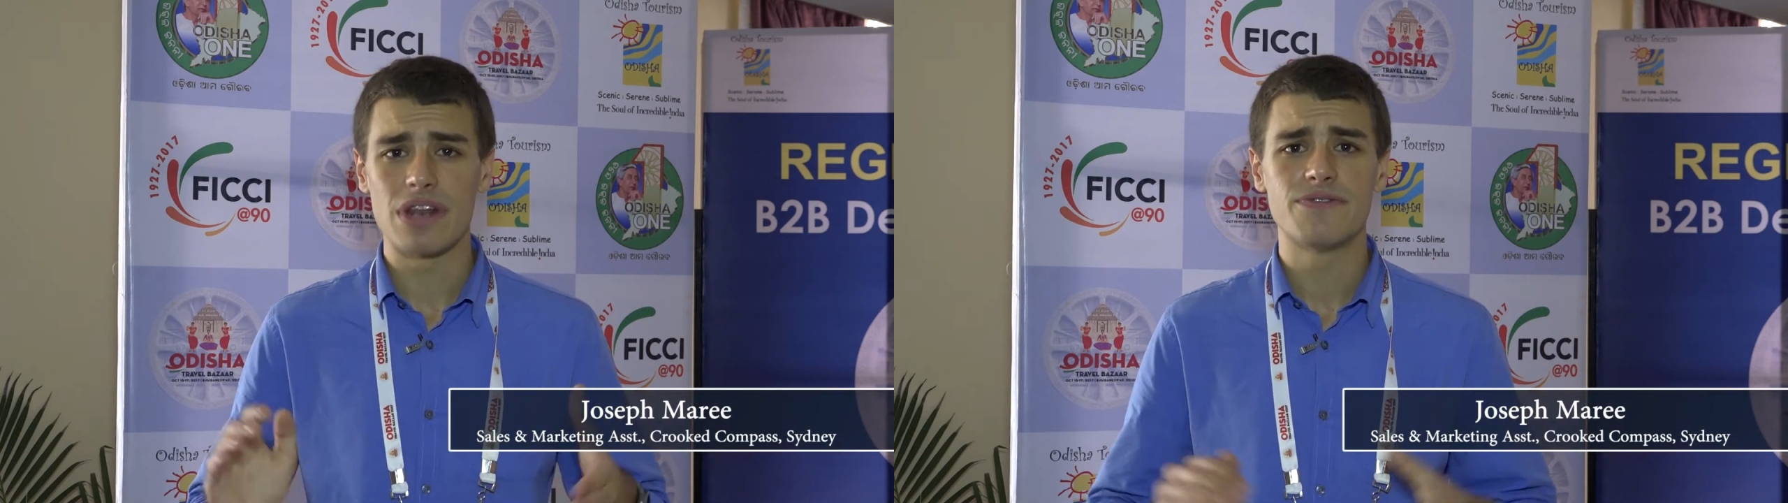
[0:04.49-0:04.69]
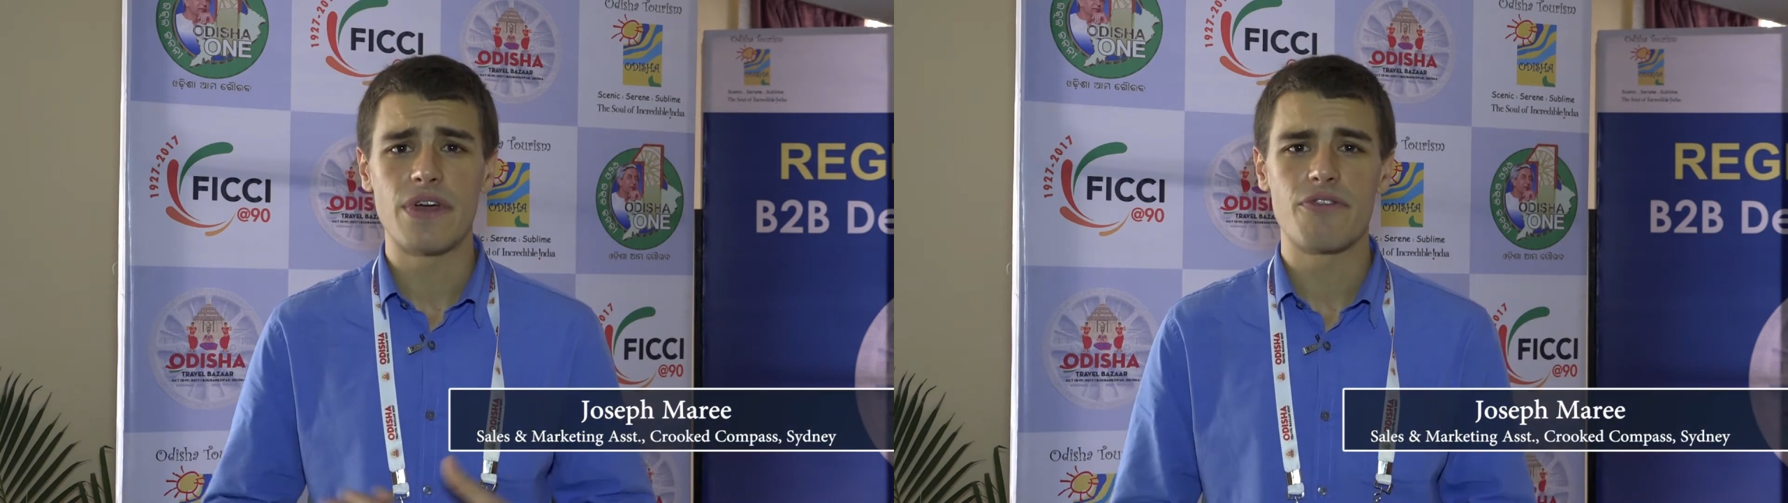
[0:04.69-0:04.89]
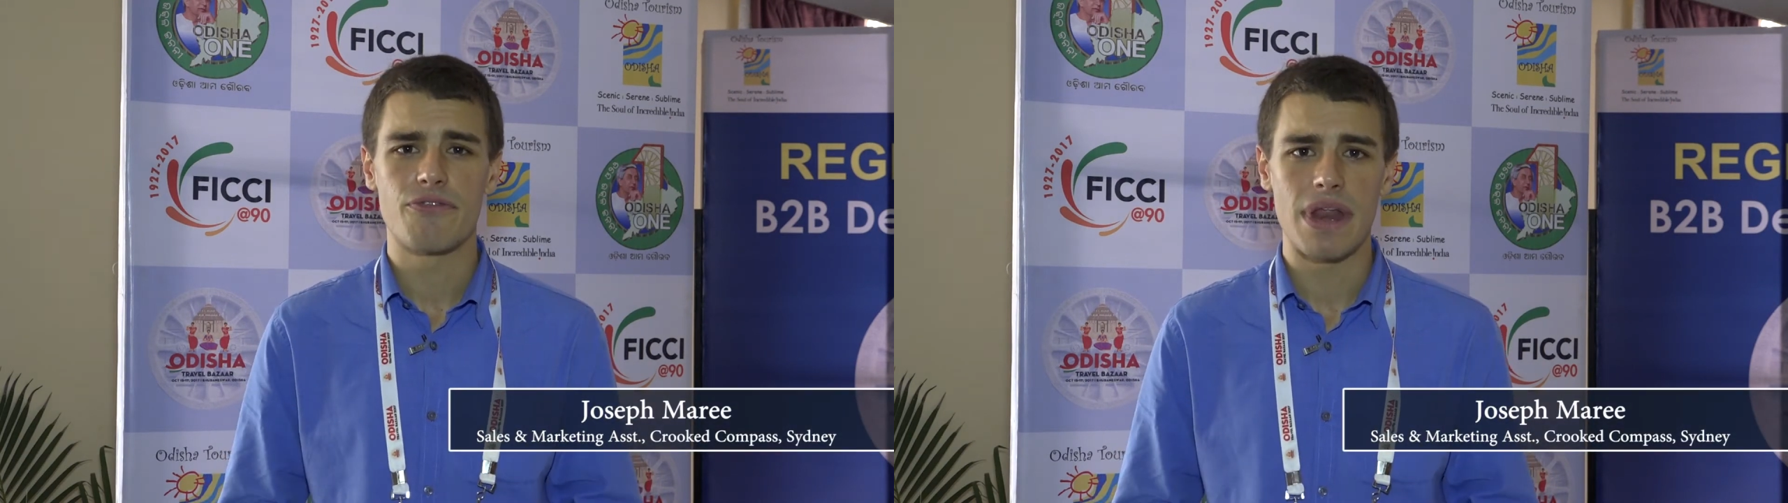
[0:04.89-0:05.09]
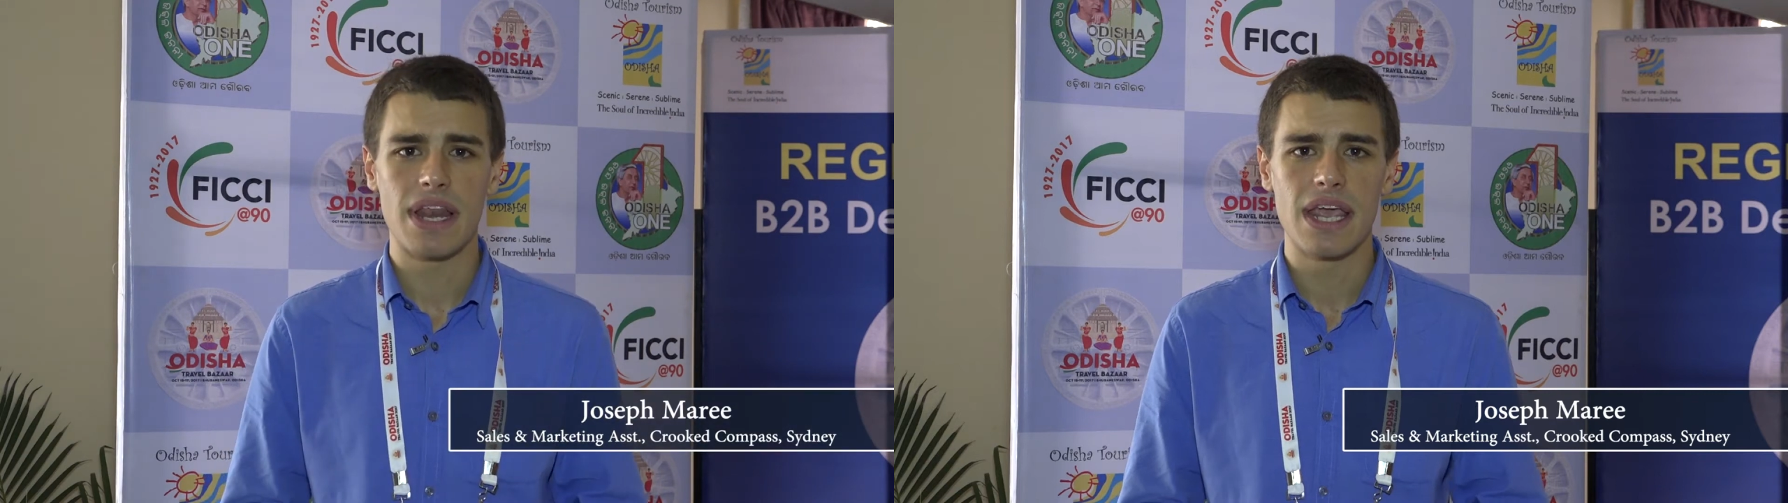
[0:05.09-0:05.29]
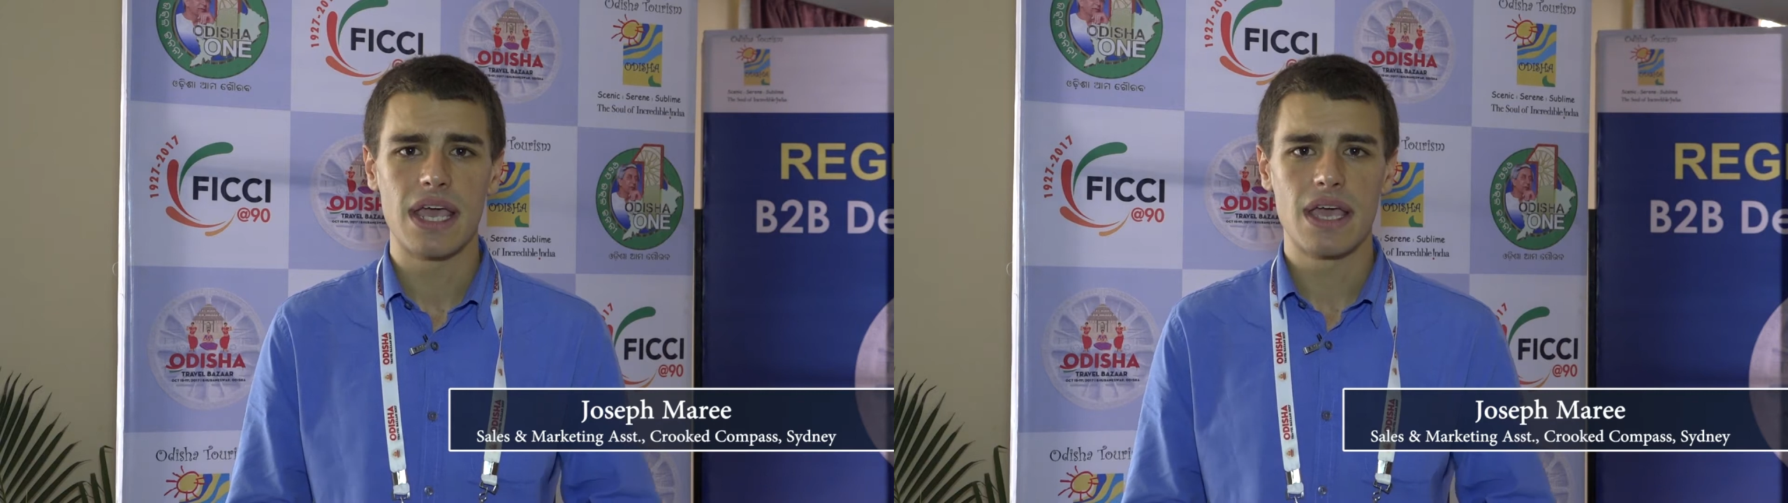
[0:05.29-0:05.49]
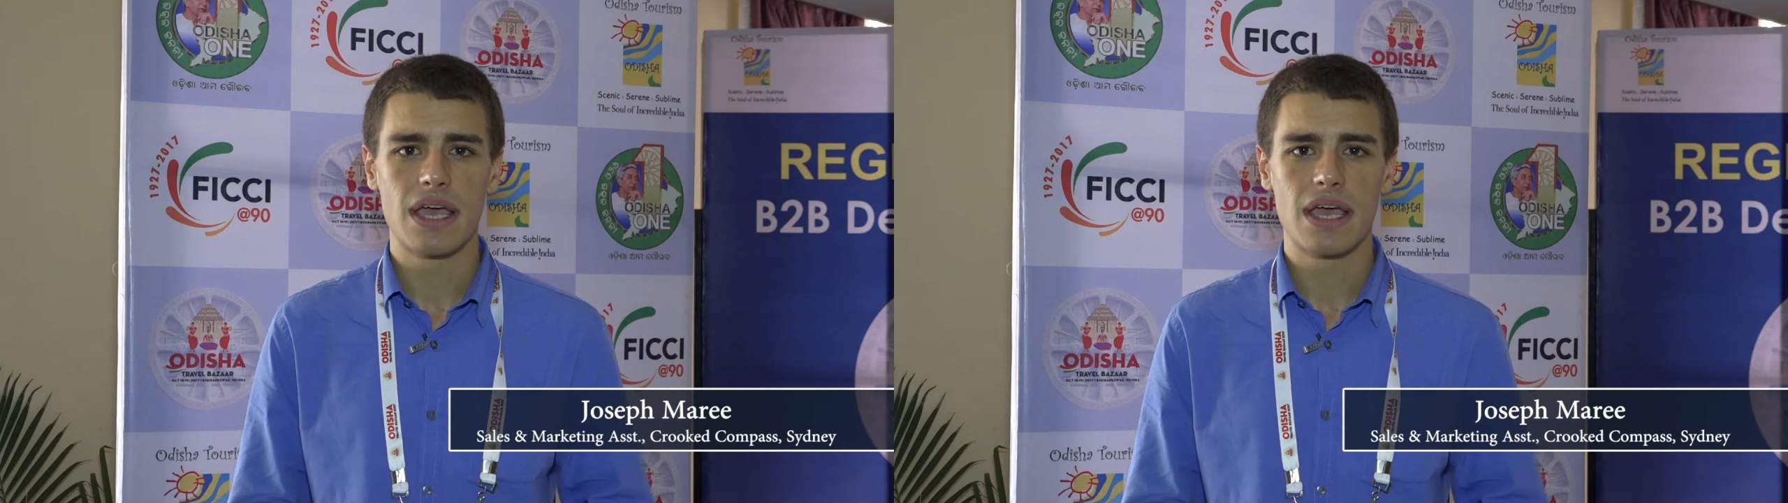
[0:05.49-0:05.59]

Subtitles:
is very friendly,